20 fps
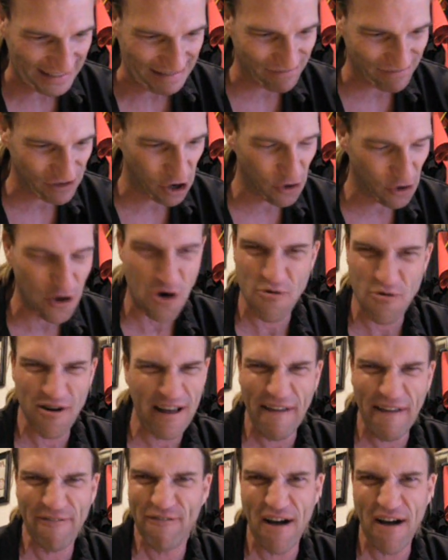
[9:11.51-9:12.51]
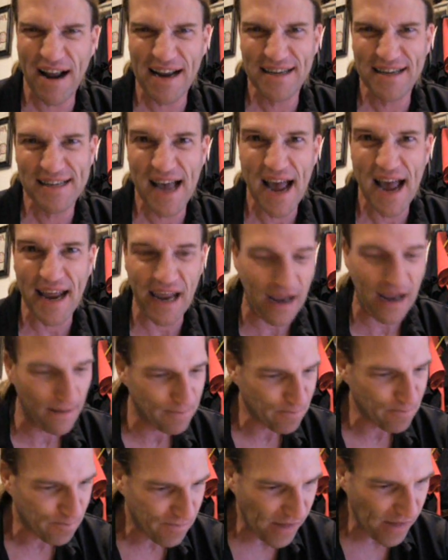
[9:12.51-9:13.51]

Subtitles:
though they're really fucking tacky,